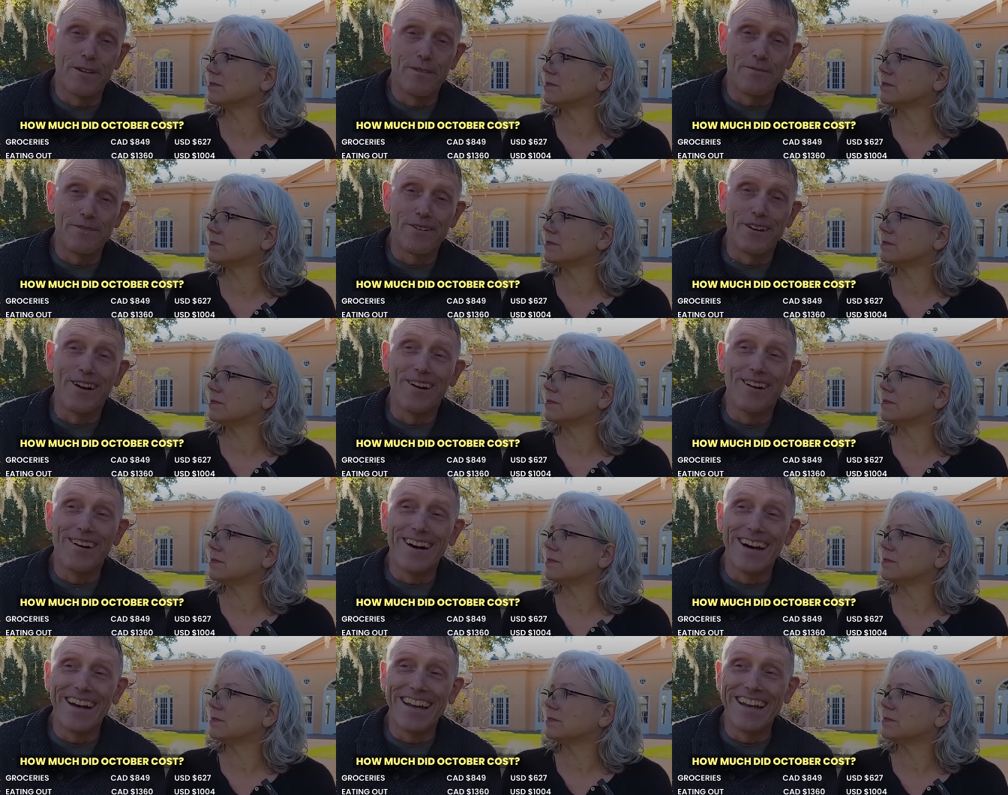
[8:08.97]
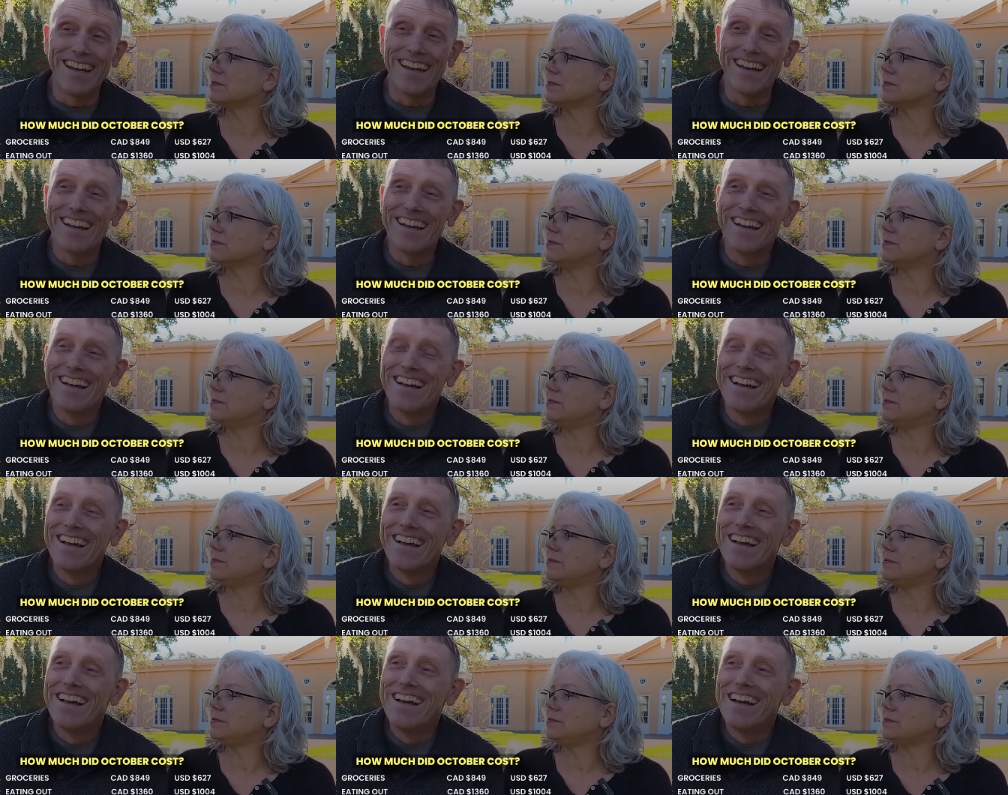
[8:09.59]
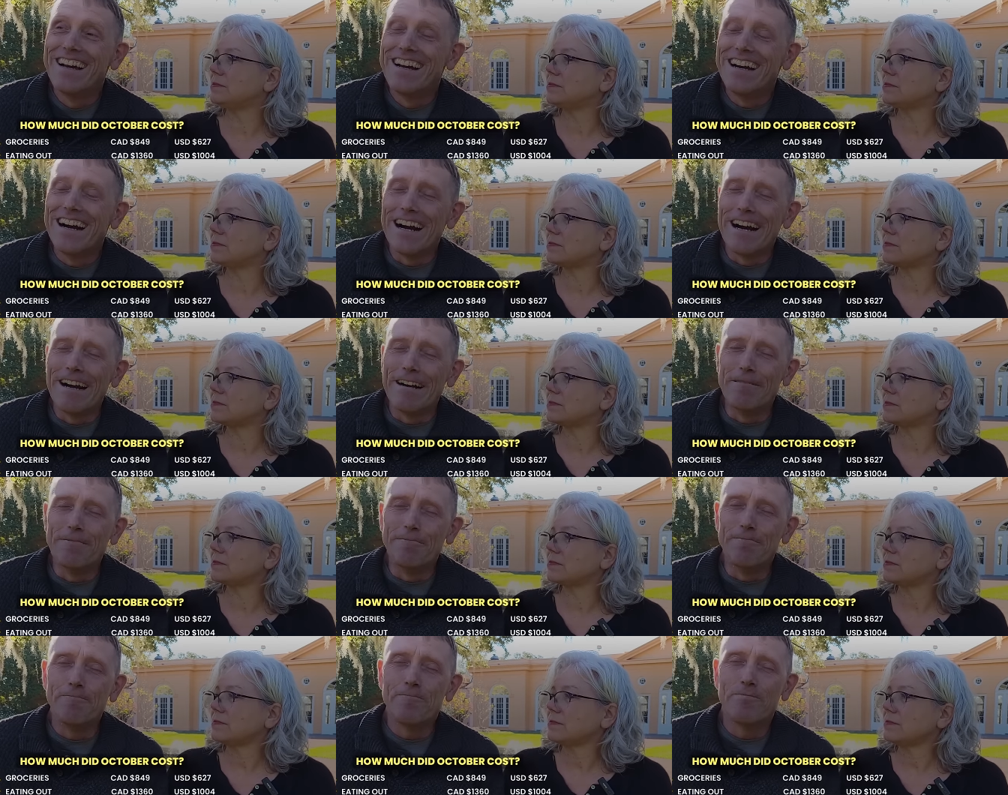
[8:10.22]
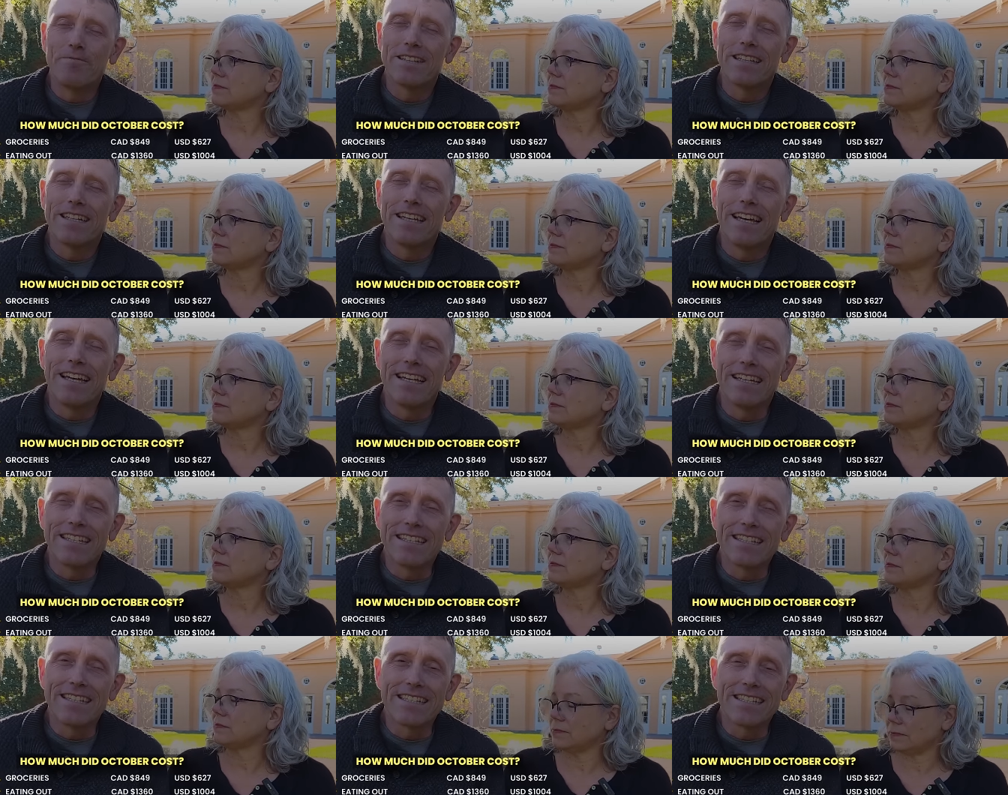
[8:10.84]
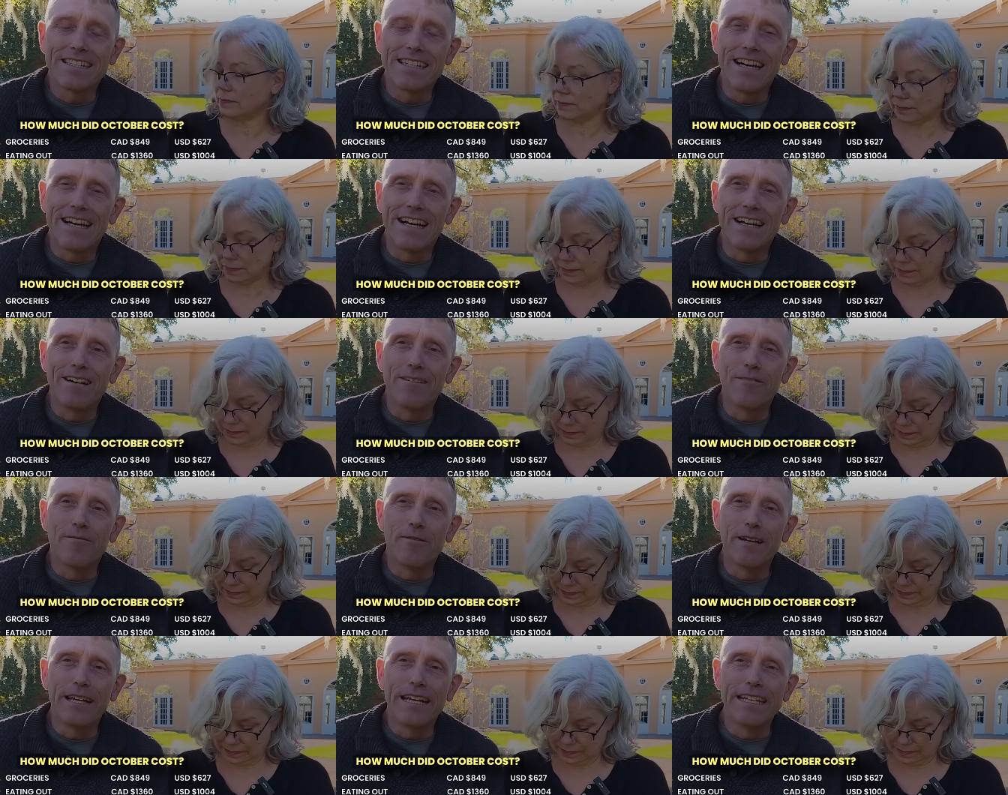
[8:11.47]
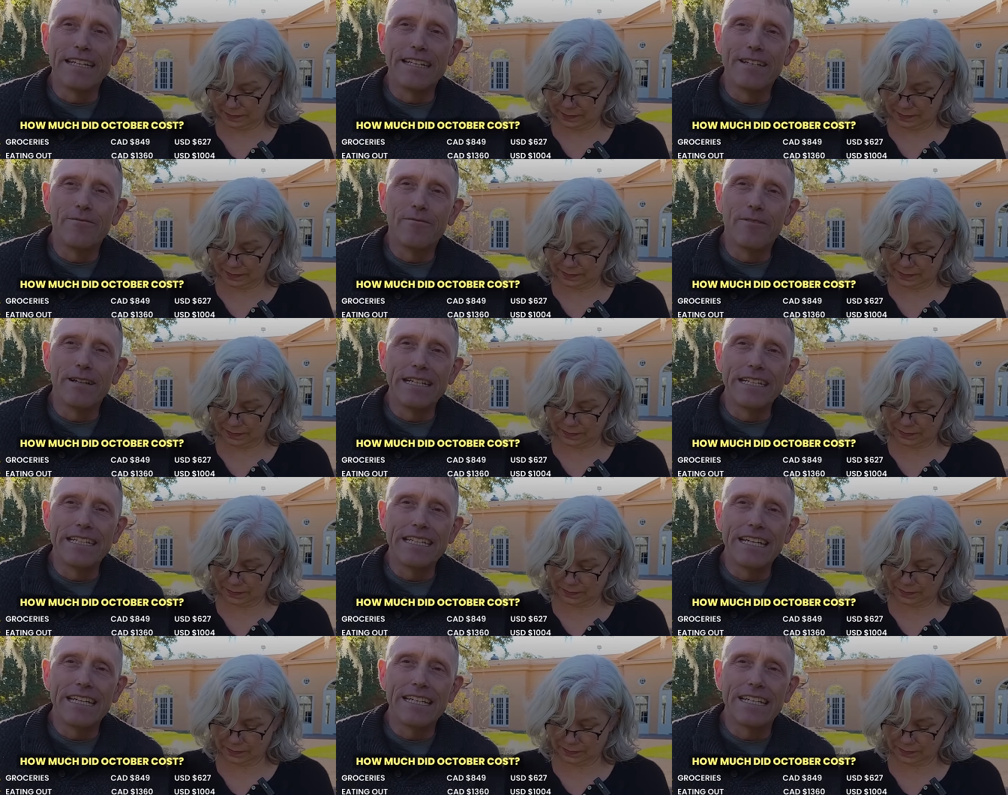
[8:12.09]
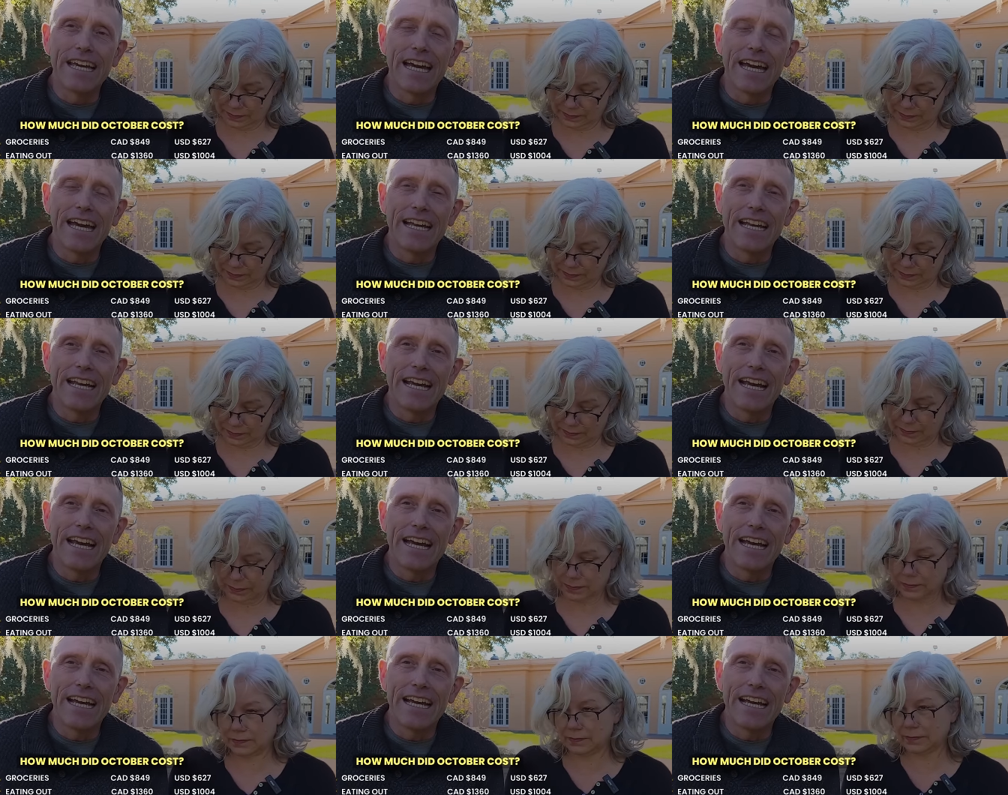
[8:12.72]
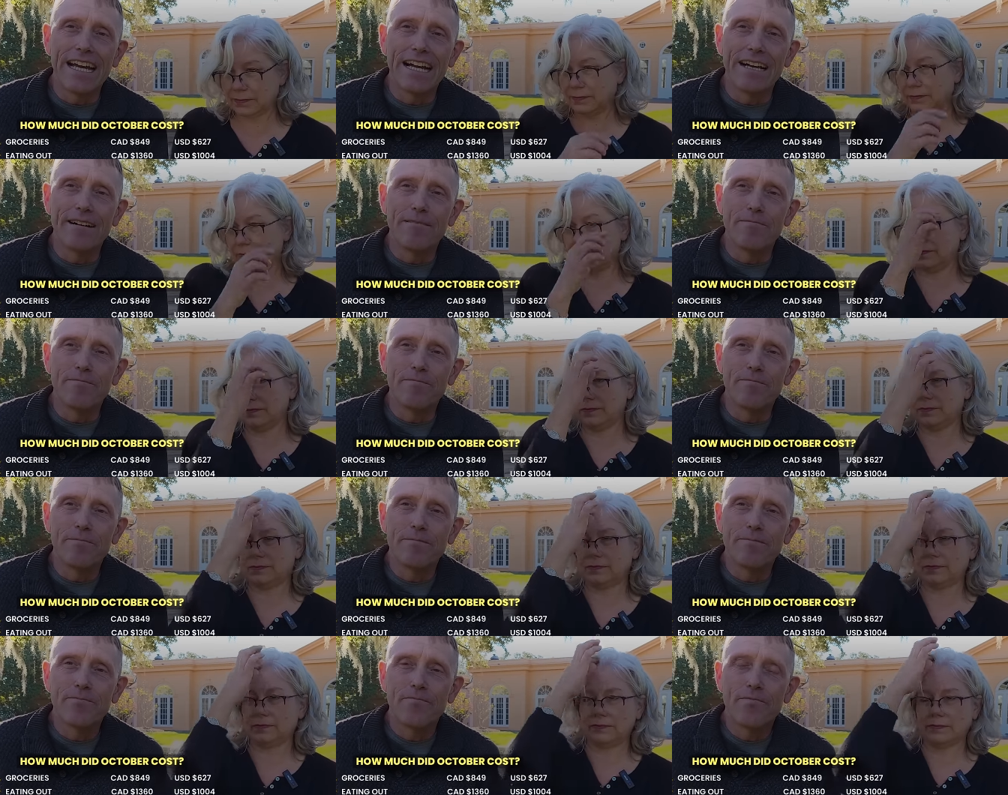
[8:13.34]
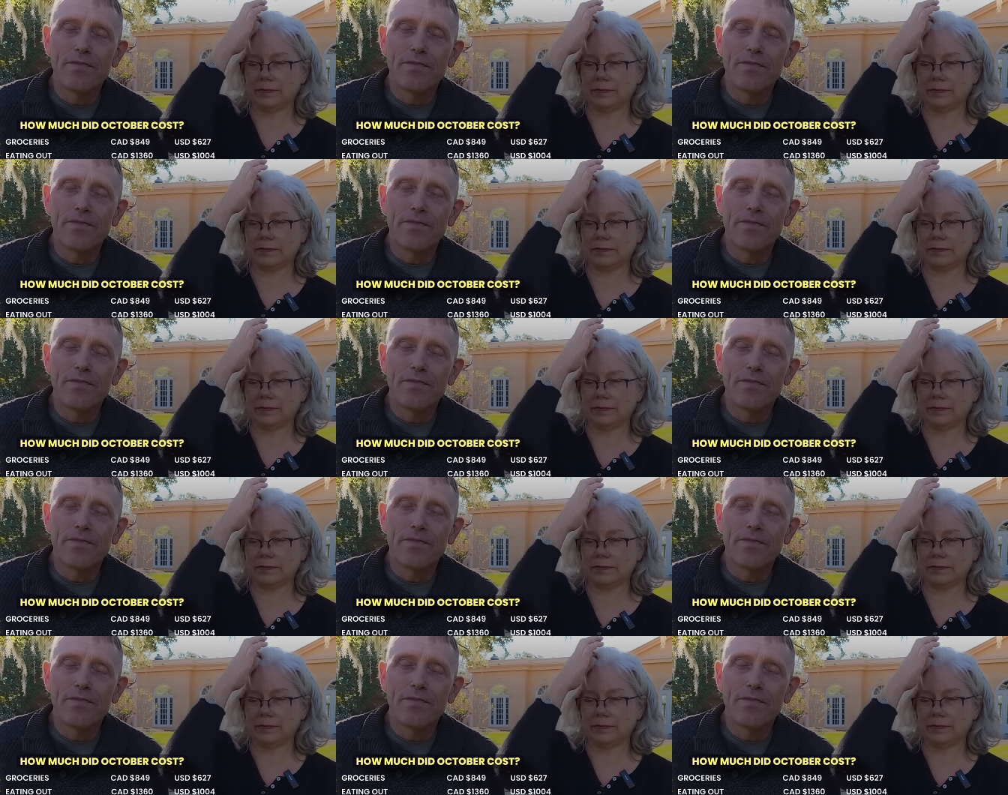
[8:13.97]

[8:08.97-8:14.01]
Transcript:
Speaker 1: we've gone, um, is uh, we, we did get a um,